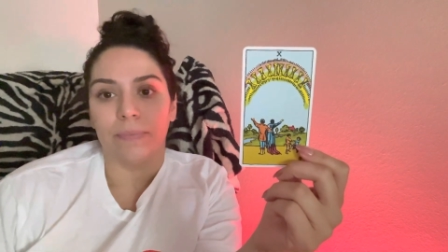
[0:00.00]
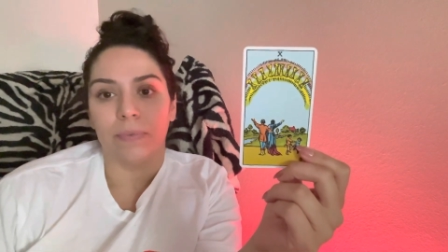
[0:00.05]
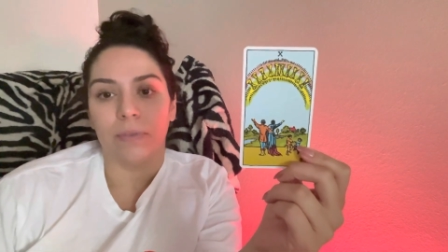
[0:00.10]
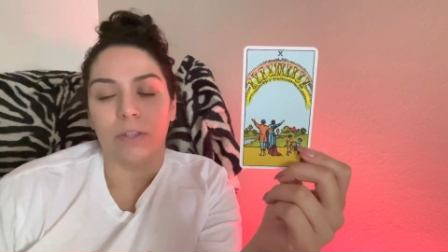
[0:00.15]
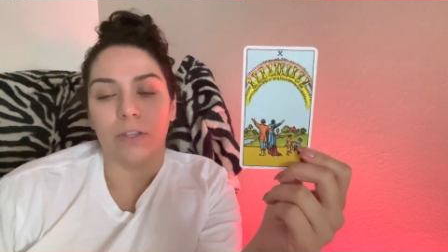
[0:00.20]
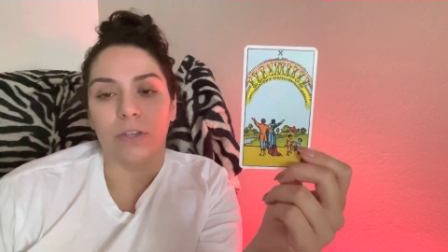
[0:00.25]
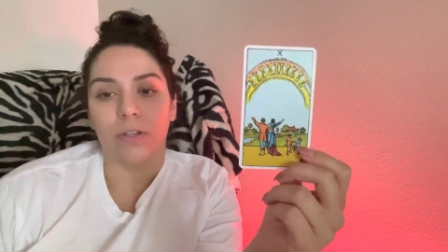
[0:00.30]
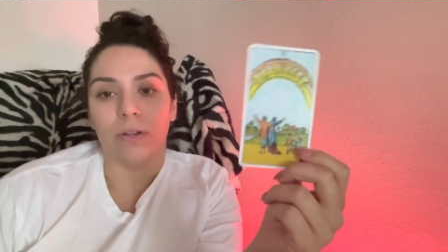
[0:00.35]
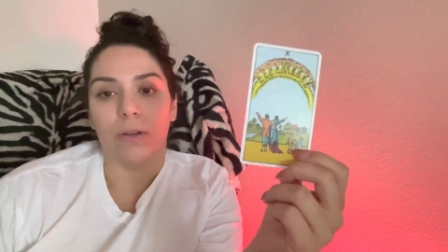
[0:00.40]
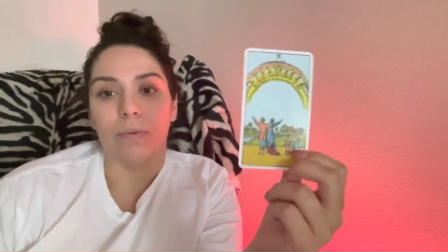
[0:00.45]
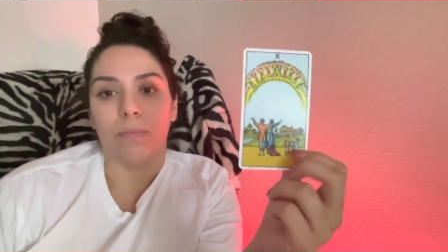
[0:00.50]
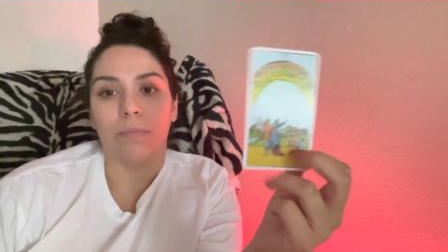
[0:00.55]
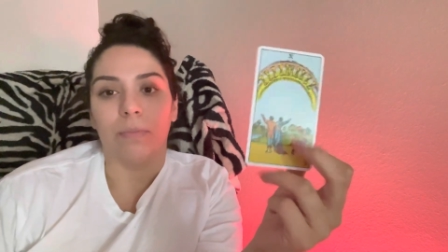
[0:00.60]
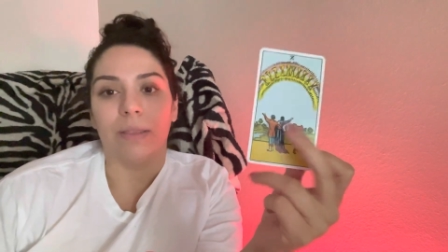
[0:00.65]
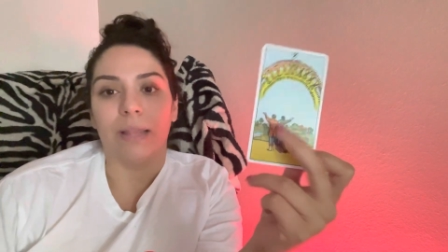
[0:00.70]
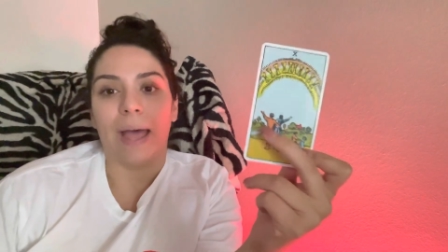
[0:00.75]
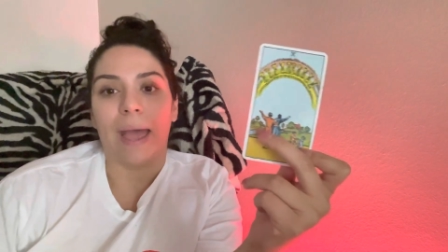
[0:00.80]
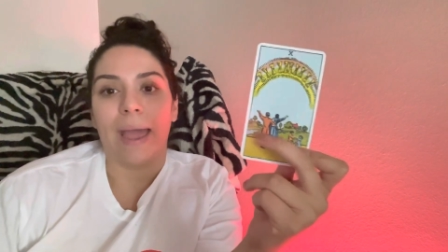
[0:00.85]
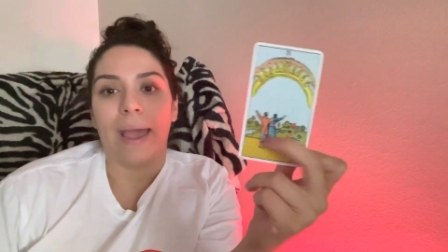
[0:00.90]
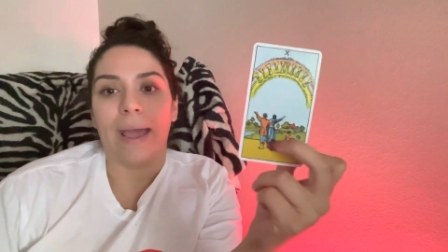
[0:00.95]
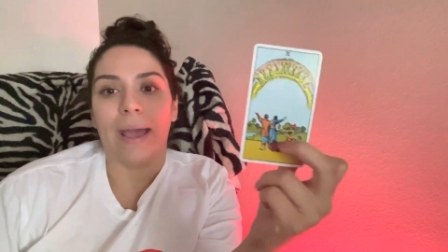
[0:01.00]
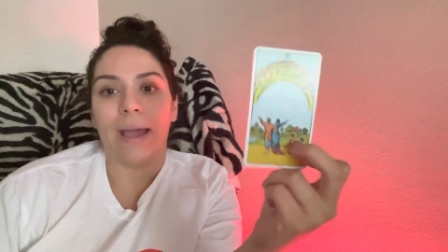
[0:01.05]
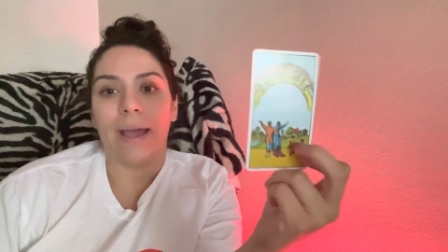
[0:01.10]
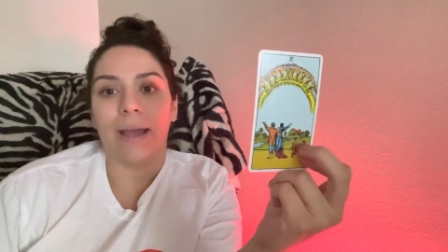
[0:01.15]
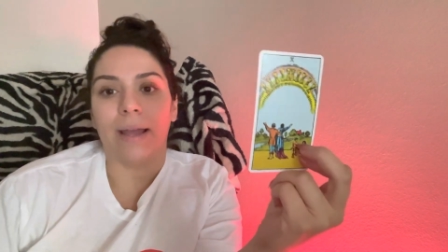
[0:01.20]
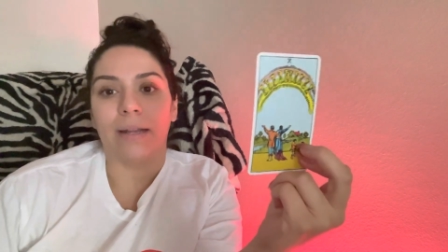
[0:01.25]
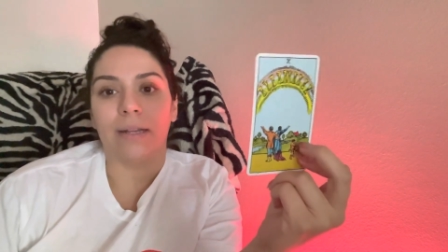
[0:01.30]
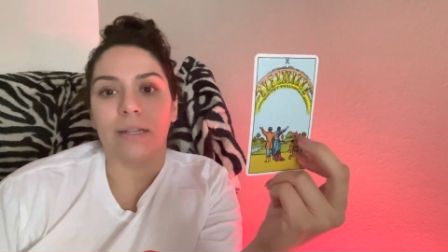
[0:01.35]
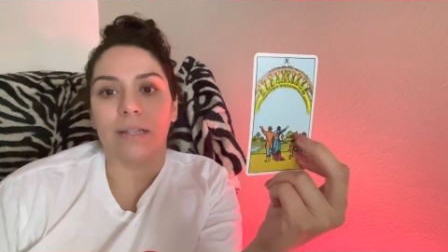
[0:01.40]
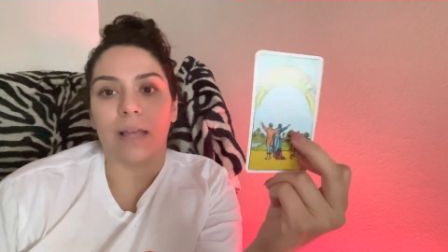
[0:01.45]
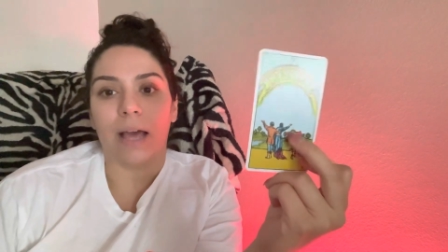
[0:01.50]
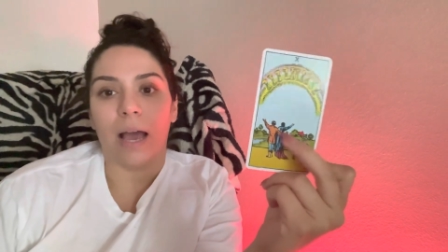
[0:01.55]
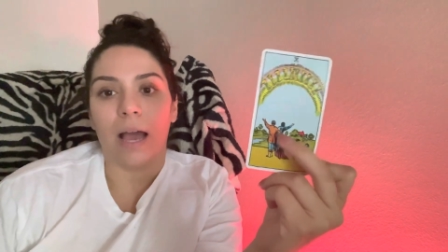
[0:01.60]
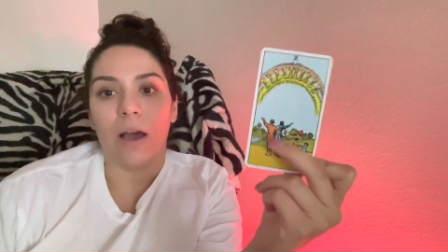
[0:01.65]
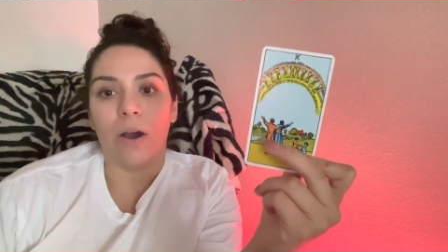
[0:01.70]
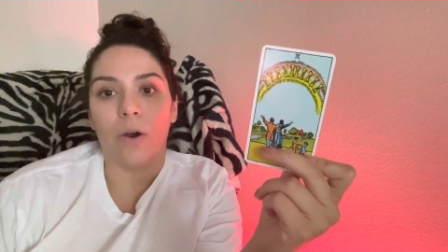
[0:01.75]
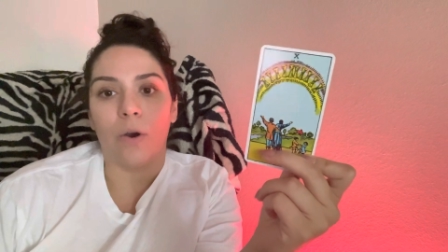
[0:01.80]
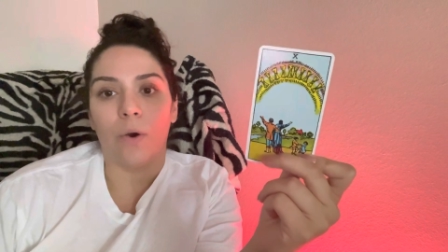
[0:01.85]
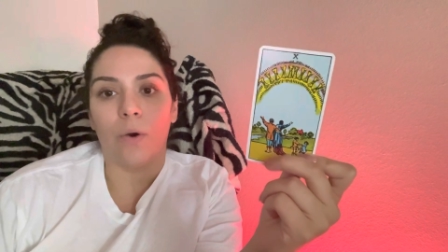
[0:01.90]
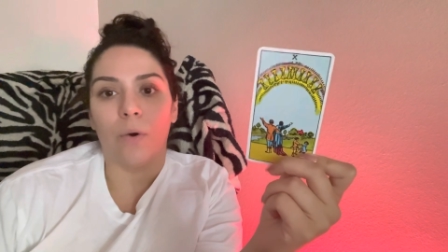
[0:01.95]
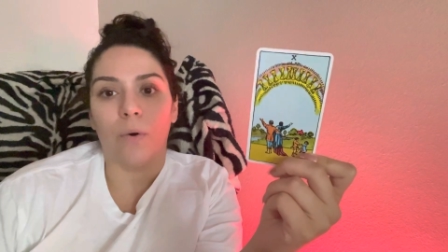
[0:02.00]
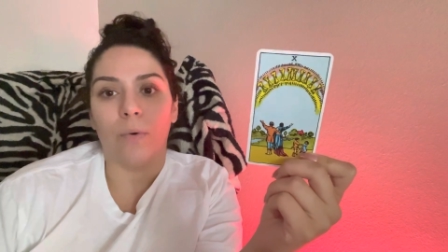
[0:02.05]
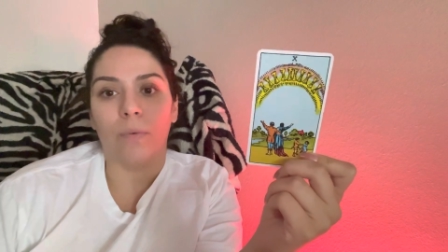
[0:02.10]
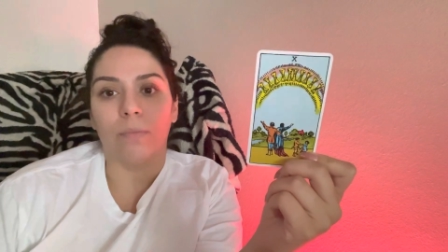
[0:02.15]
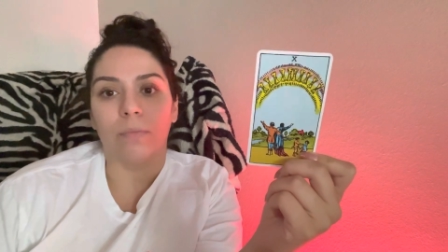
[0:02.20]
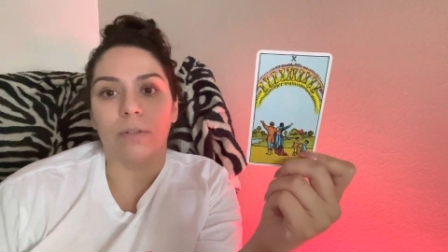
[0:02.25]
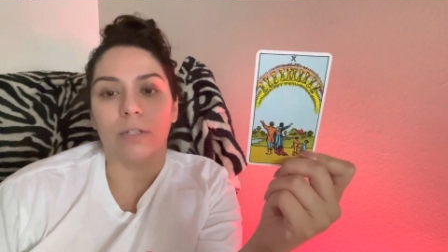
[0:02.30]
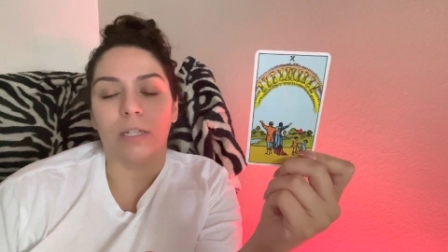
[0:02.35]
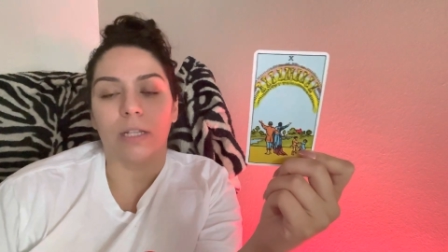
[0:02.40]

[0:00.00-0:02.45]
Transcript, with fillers: you know, land, the home,